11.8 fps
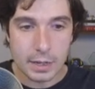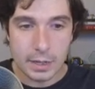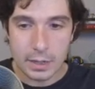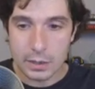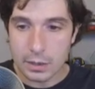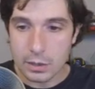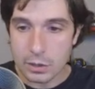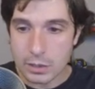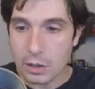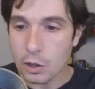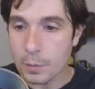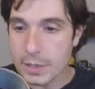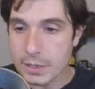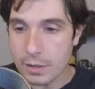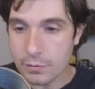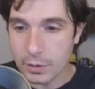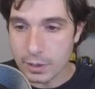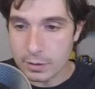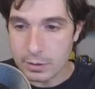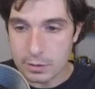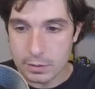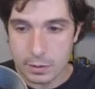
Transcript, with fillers: uh, it looks a little bit different.